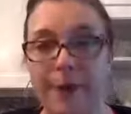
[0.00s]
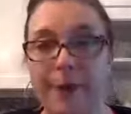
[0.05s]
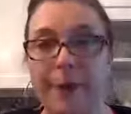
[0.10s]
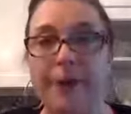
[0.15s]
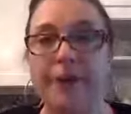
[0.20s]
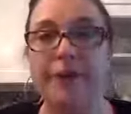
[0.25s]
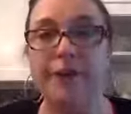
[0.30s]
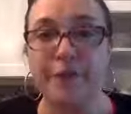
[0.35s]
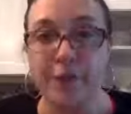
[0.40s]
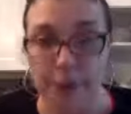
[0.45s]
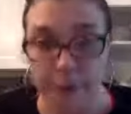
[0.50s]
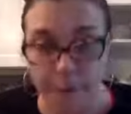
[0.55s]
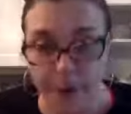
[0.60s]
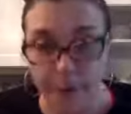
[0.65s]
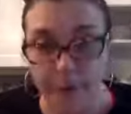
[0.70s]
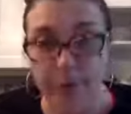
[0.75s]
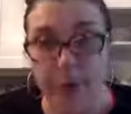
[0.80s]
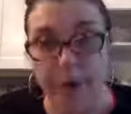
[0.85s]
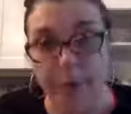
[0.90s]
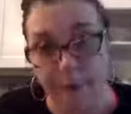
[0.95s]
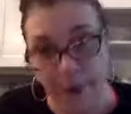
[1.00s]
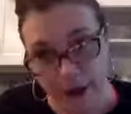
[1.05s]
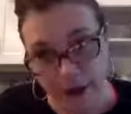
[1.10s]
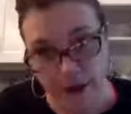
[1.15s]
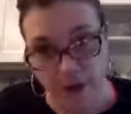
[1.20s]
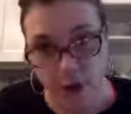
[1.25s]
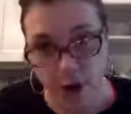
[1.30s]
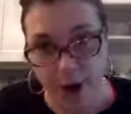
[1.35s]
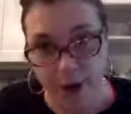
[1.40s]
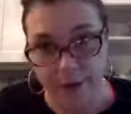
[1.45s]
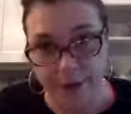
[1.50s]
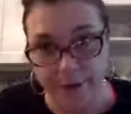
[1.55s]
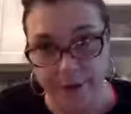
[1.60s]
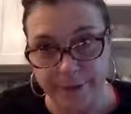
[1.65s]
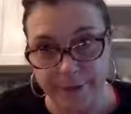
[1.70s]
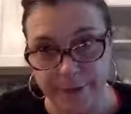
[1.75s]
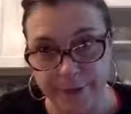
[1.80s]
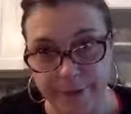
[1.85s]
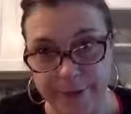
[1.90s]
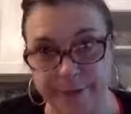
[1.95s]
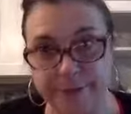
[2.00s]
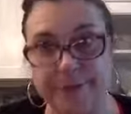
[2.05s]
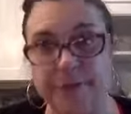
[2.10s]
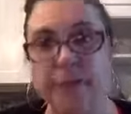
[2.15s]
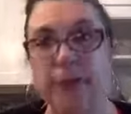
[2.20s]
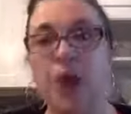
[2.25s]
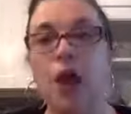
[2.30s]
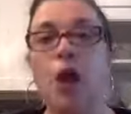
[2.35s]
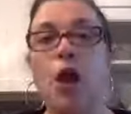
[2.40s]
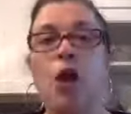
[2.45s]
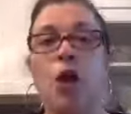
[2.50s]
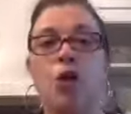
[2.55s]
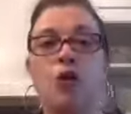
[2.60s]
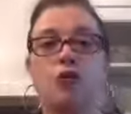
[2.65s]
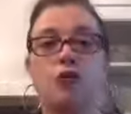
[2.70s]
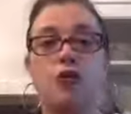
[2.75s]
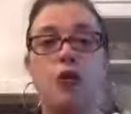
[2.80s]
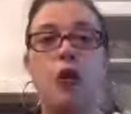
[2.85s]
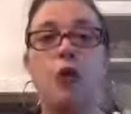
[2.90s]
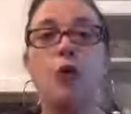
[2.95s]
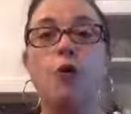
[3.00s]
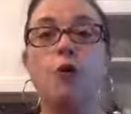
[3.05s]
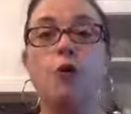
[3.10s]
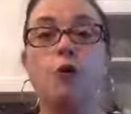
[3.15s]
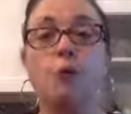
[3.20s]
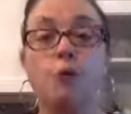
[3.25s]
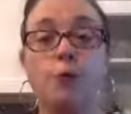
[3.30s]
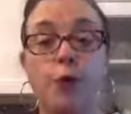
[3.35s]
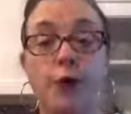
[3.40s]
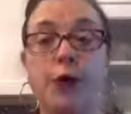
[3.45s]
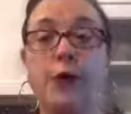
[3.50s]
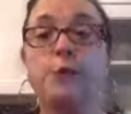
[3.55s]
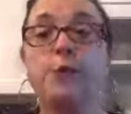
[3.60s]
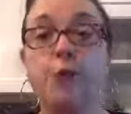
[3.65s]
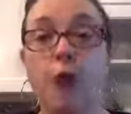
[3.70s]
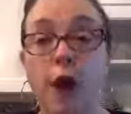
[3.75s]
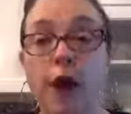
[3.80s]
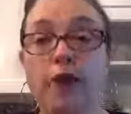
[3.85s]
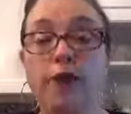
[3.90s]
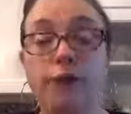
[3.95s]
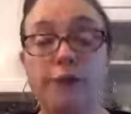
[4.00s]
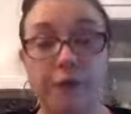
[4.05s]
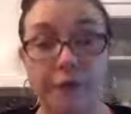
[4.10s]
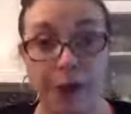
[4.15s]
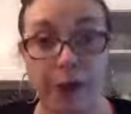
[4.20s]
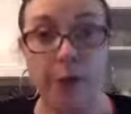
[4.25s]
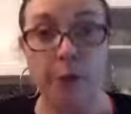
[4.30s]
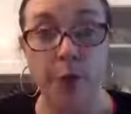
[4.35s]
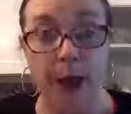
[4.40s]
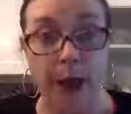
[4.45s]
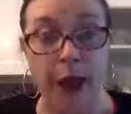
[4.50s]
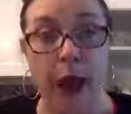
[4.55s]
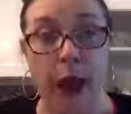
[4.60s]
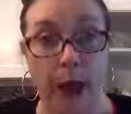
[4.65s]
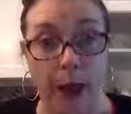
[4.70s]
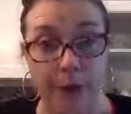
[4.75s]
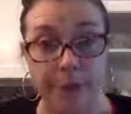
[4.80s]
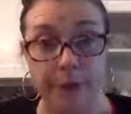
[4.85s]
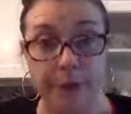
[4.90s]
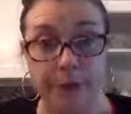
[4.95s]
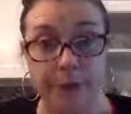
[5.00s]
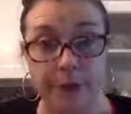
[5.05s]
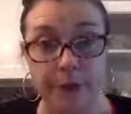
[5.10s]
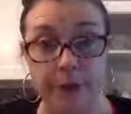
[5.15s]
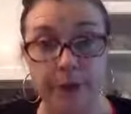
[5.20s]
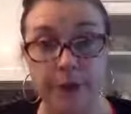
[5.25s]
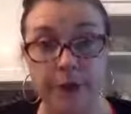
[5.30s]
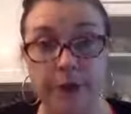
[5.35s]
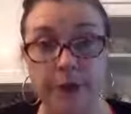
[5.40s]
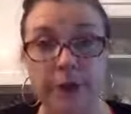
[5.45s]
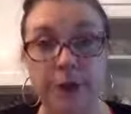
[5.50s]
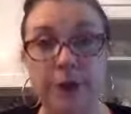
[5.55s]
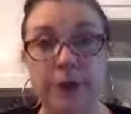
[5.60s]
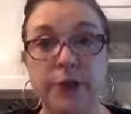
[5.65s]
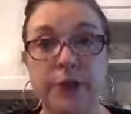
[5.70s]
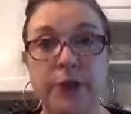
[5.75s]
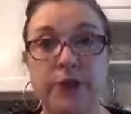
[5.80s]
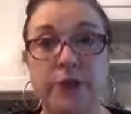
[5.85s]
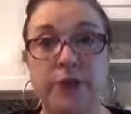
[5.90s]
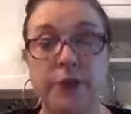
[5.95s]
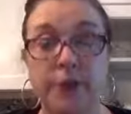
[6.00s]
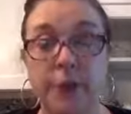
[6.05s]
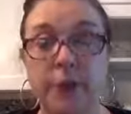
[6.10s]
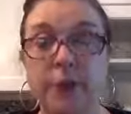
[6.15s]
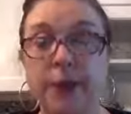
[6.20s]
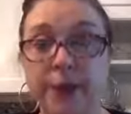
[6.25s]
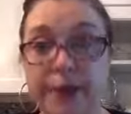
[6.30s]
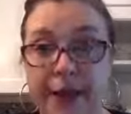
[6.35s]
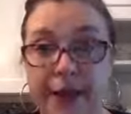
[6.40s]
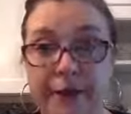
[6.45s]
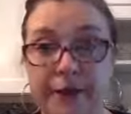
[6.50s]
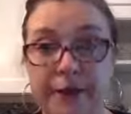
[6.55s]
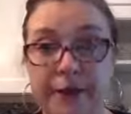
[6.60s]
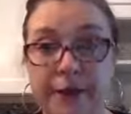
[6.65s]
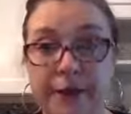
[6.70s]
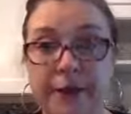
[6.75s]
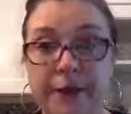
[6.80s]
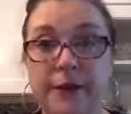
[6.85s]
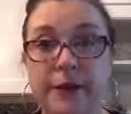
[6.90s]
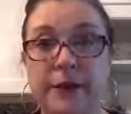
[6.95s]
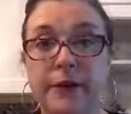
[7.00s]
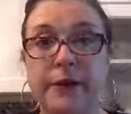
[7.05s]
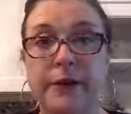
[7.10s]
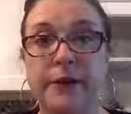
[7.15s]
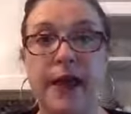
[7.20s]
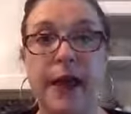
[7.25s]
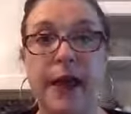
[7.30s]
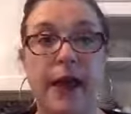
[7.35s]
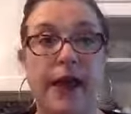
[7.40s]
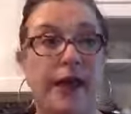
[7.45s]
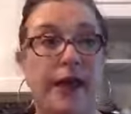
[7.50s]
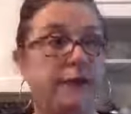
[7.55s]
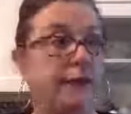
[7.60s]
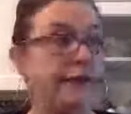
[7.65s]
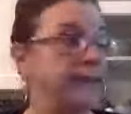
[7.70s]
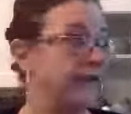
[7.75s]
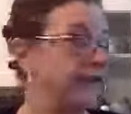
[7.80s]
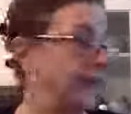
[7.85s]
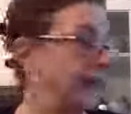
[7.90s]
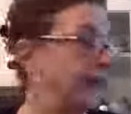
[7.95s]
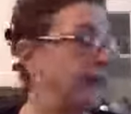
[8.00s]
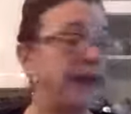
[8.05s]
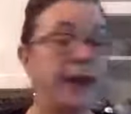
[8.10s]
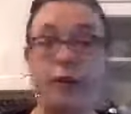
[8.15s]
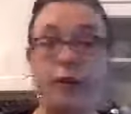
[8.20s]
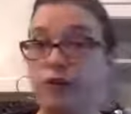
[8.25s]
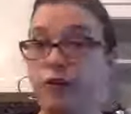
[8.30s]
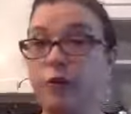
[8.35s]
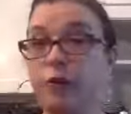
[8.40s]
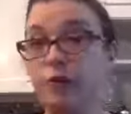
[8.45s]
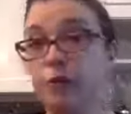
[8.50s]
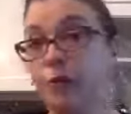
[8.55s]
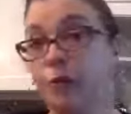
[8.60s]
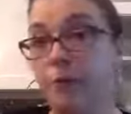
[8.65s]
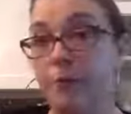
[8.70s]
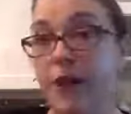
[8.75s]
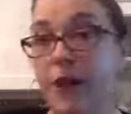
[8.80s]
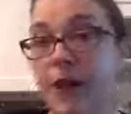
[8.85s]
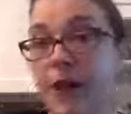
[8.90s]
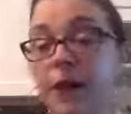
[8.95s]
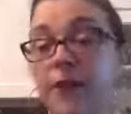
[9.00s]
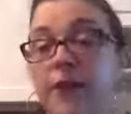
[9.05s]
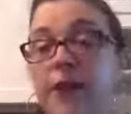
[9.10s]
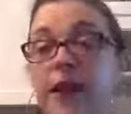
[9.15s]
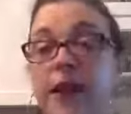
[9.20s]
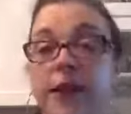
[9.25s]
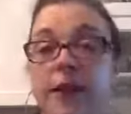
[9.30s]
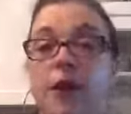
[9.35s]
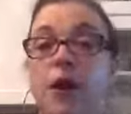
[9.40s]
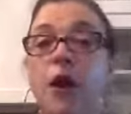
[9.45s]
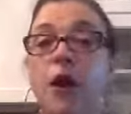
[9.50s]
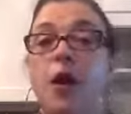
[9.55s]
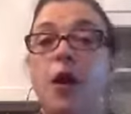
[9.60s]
but it's Fenway went my dog. So we brought Fenway up from Atlanta, and because she was with me, and then